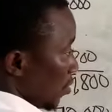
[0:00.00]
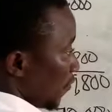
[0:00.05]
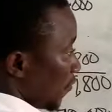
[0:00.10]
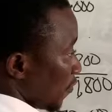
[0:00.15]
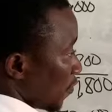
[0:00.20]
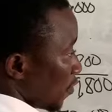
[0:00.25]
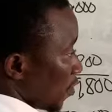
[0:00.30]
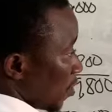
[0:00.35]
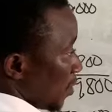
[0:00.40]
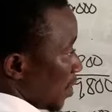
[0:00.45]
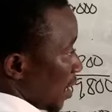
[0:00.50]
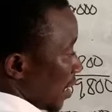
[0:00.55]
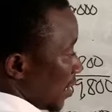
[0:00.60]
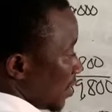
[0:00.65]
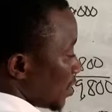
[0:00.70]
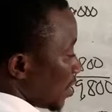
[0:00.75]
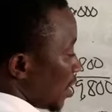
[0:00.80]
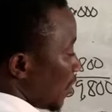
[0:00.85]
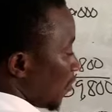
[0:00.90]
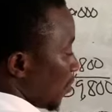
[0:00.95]
from the
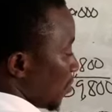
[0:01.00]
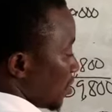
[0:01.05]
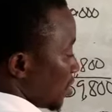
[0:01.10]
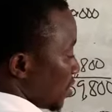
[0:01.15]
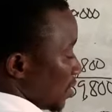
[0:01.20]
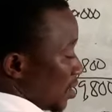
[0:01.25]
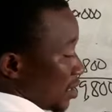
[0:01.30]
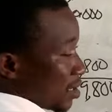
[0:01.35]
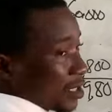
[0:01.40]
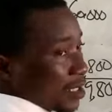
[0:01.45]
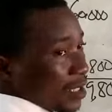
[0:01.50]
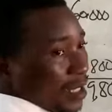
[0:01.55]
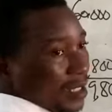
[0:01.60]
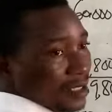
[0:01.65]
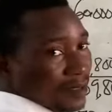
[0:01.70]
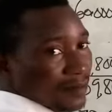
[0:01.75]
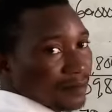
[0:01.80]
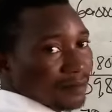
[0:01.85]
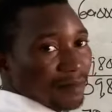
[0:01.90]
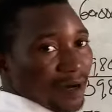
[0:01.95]
additional information, they say that
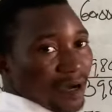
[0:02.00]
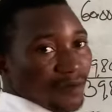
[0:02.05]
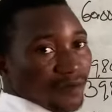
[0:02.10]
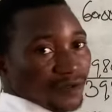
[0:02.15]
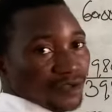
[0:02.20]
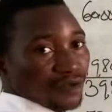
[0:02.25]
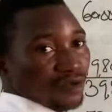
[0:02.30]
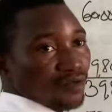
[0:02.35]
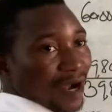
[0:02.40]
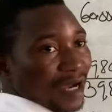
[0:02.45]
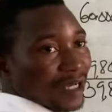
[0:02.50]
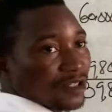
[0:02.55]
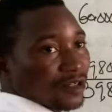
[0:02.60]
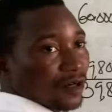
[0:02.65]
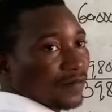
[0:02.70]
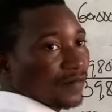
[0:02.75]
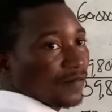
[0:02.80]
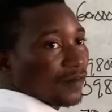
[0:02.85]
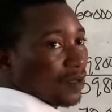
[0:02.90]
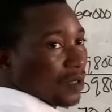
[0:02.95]
we should write
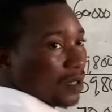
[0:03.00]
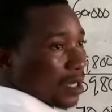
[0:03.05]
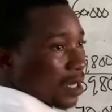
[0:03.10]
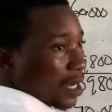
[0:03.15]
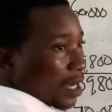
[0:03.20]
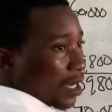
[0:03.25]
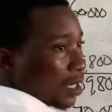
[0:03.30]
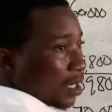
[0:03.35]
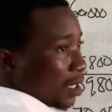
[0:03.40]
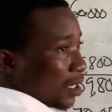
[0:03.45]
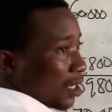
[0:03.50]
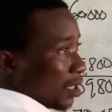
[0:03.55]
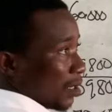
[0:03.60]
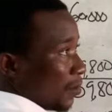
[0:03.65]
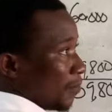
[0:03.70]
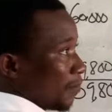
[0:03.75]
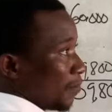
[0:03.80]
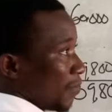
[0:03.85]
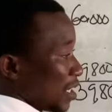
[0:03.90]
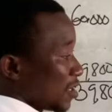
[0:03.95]
off
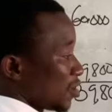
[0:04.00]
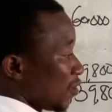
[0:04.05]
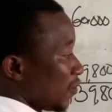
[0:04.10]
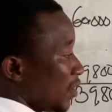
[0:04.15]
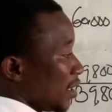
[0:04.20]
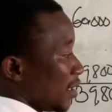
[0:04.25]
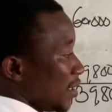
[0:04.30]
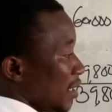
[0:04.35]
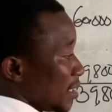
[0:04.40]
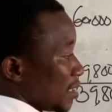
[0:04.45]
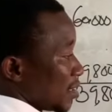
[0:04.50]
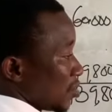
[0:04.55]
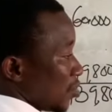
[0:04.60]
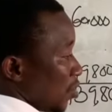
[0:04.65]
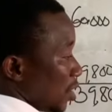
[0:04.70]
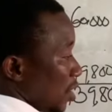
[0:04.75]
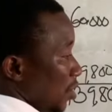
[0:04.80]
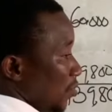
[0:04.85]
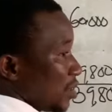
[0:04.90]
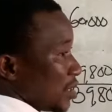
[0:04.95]
part of the debt,
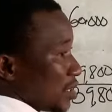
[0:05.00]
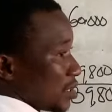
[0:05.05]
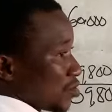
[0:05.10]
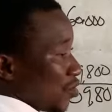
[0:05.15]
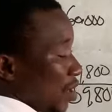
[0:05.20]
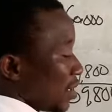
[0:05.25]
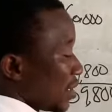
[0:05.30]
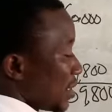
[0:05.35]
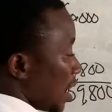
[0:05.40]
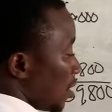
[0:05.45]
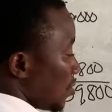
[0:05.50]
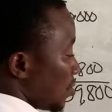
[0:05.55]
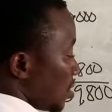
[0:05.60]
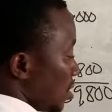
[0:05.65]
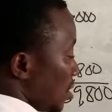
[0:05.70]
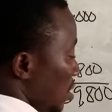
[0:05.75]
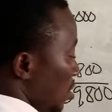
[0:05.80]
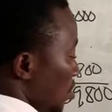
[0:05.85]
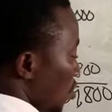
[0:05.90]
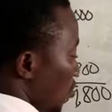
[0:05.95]
okay, which is 1,000
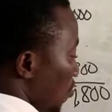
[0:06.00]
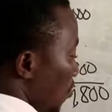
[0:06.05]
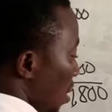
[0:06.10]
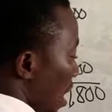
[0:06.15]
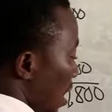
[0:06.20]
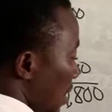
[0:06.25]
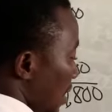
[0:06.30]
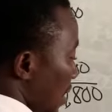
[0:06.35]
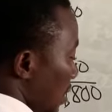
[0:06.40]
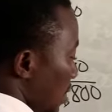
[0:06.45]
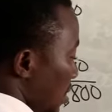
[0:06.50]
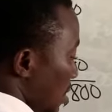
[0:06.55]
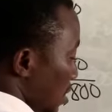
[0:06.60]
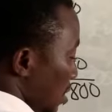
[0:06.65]
cedis. So bad debt